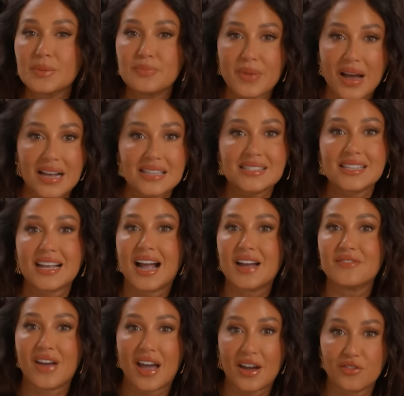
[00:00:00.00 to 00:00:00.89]
the best thing
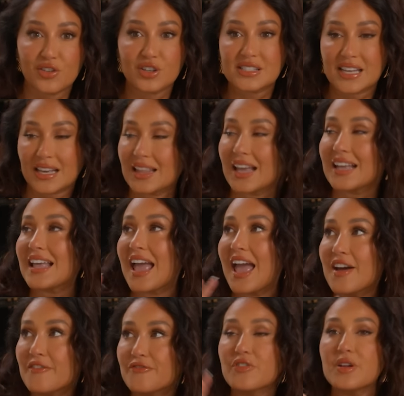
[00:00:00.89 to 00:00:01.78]
I've ever taken. Like,
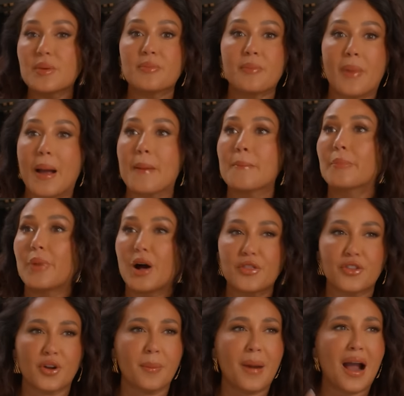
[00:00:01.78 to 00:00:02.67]
ev my
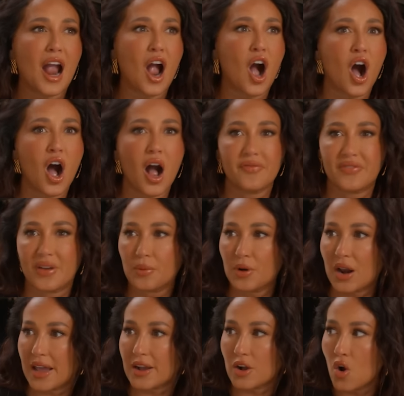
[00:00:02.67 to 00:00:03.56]
mother, my aunt, they
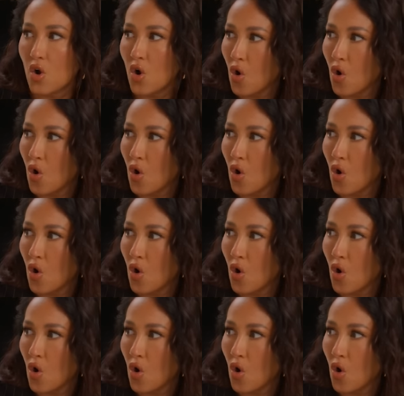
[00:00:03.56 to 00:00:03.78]
were like,